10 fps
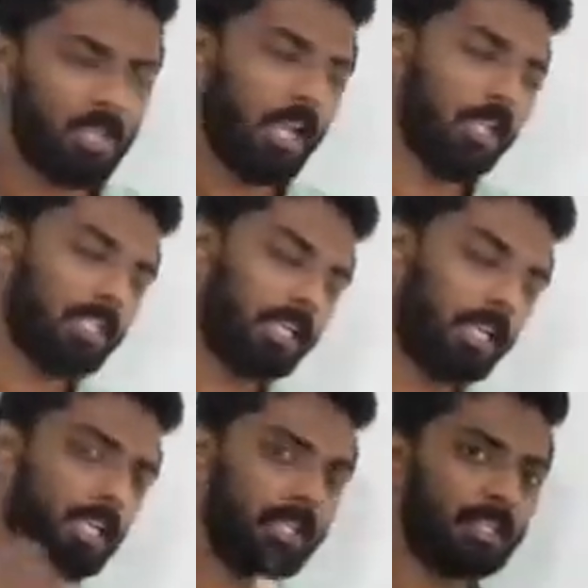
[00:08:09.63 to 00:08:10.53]
In the
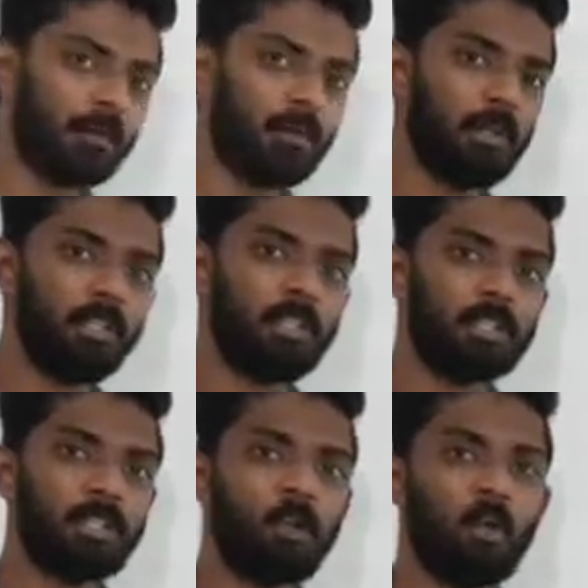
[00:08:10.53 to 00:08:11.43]
second example,
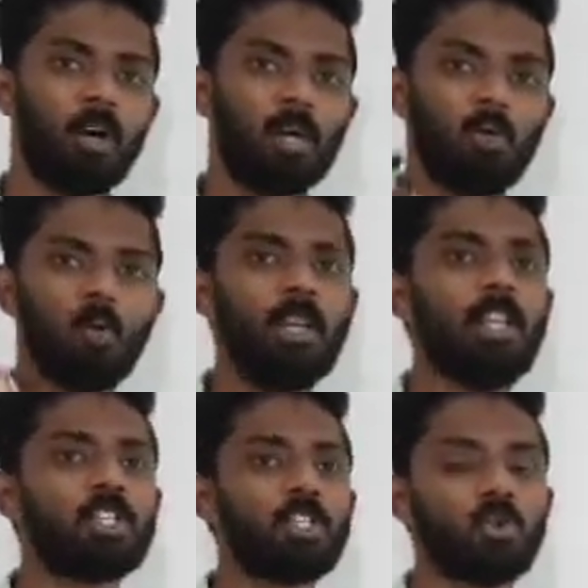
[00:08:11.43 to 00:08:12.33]
the word will
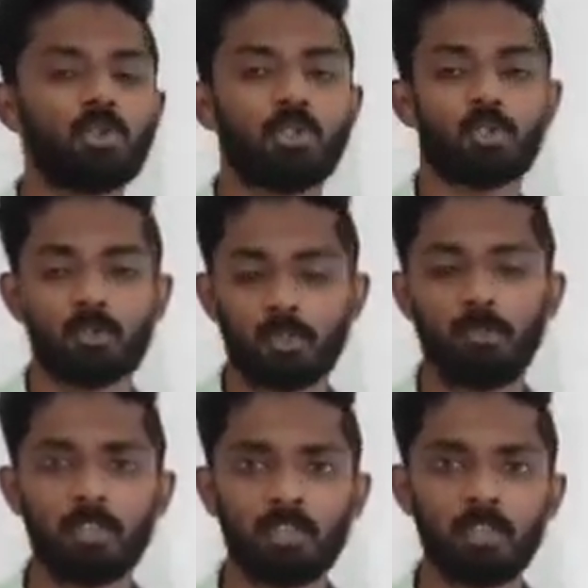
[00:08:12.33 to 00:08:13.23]
is used, which
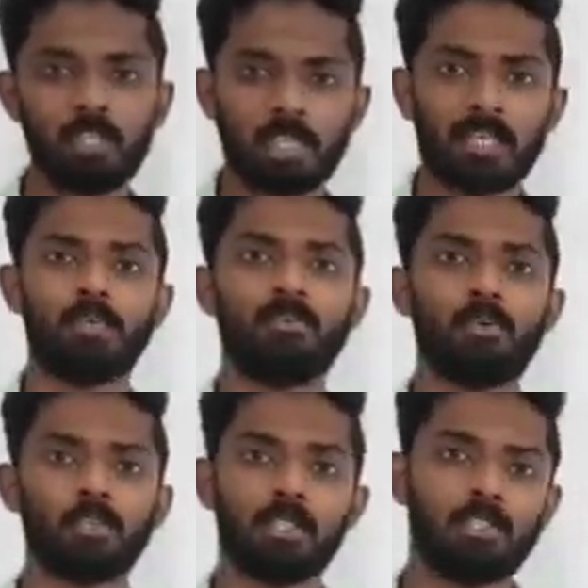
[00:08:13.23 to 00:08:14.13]
means a
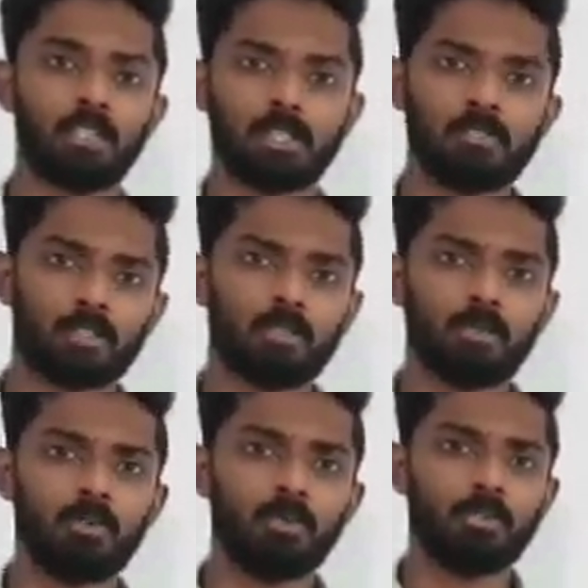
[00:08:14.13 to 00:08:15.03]
future tense is
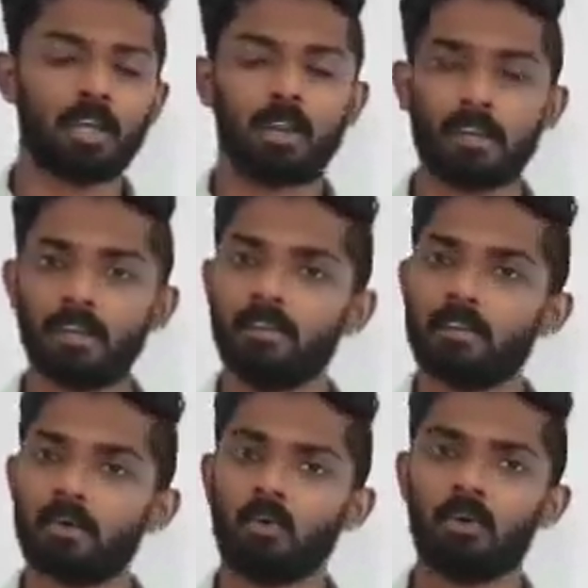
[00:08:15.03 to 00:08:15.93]
used and
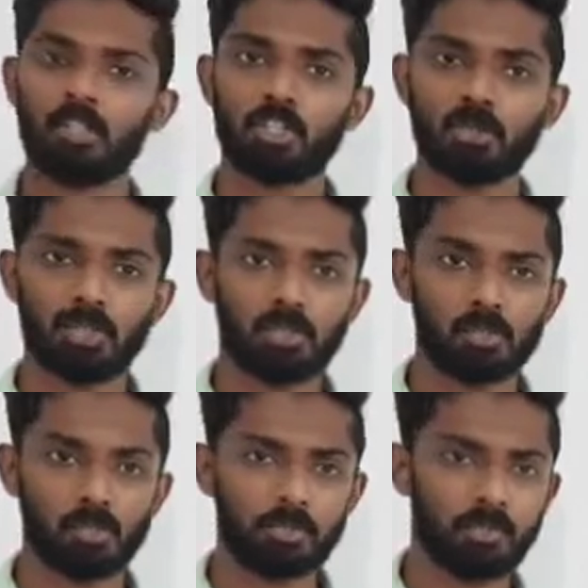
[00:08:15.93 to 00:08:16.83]
the word should is
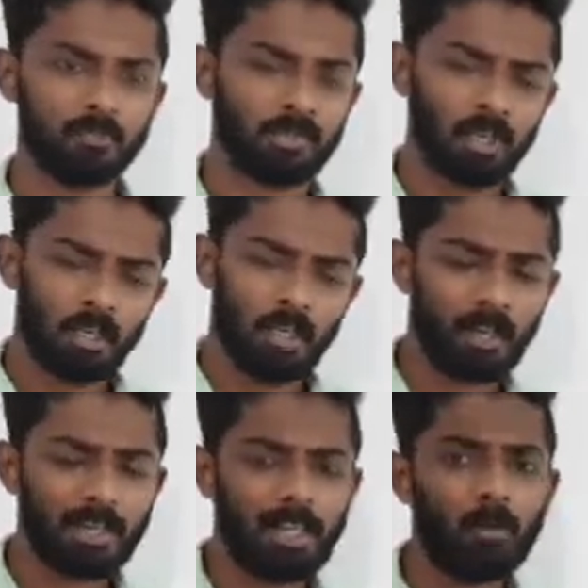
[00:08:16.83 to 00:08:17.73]
used.
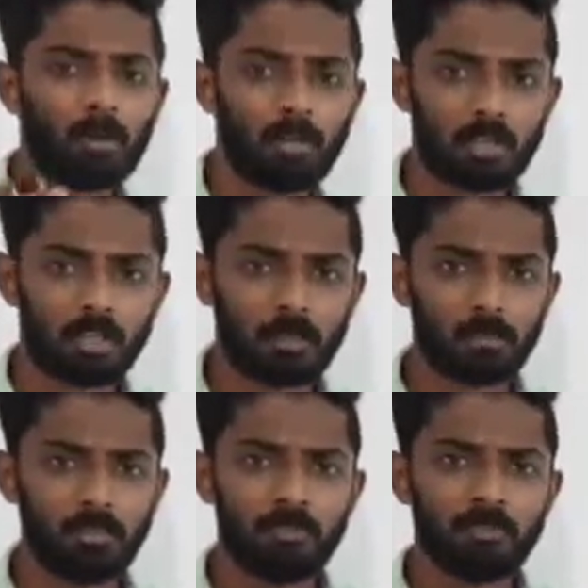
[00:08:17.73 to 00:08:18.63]
I will give one more
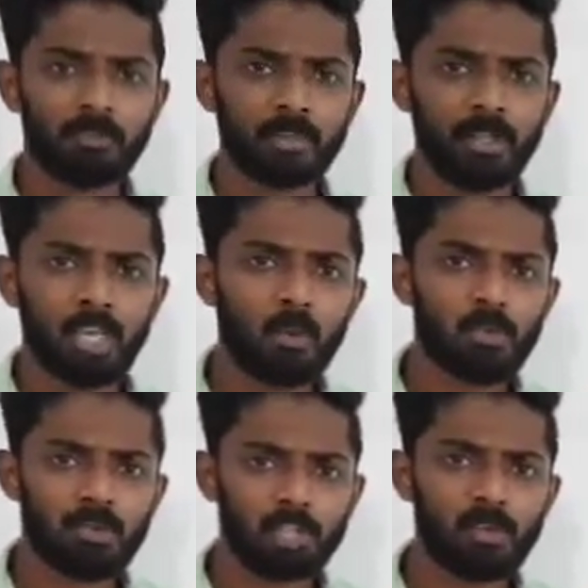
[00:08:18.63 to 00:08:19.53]
example. He
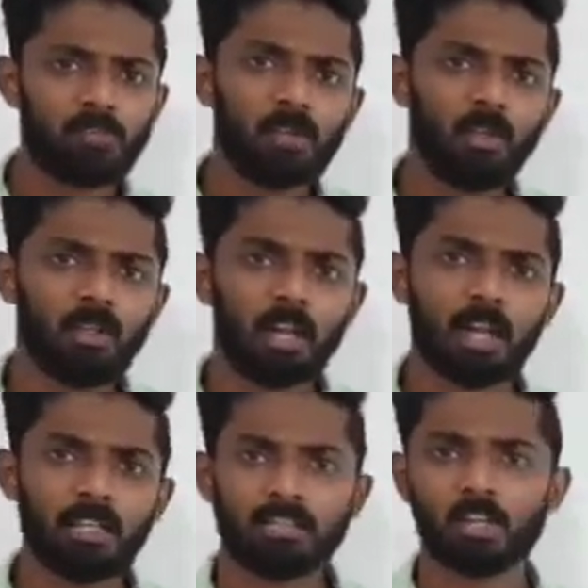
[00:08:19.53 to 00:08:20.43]
was careful
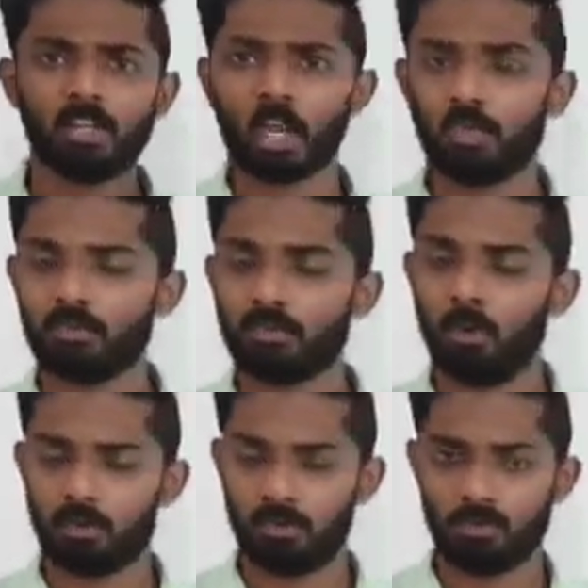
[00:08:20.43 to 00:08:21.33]
lest he should
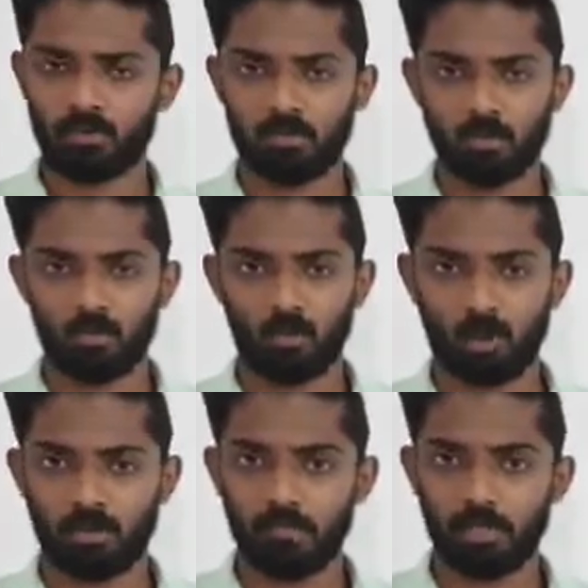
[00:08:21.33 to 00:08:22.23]
fall. What
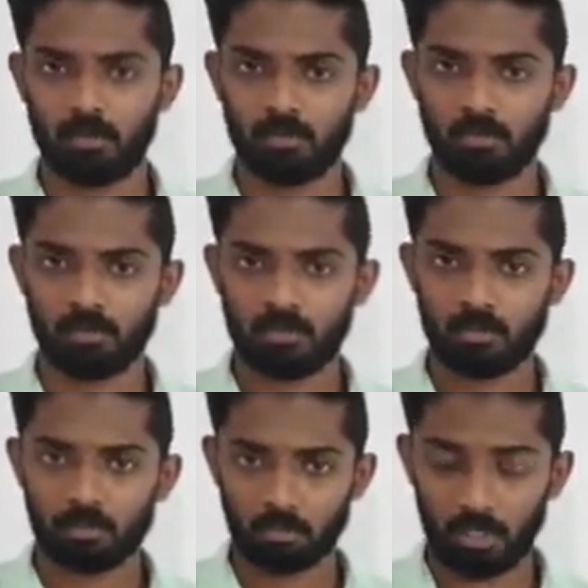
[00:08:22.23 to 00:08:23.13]
does it mean?
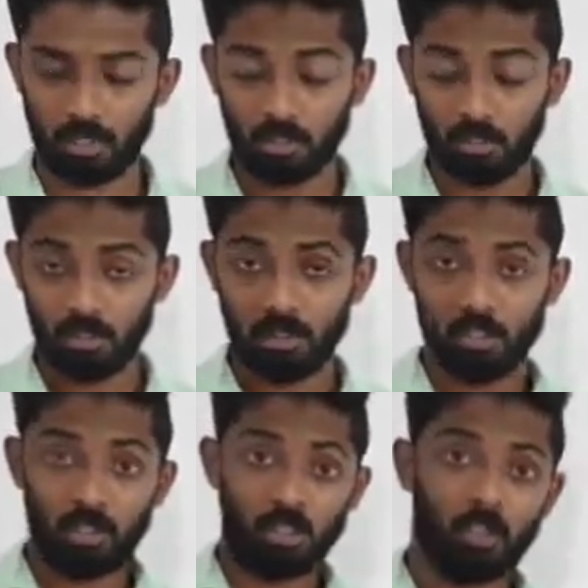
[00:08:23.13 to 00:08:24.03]
So here
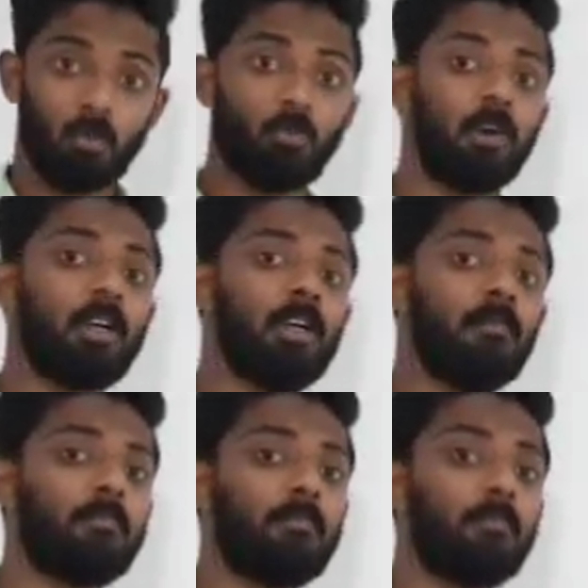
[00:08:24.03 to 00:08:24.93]
the word,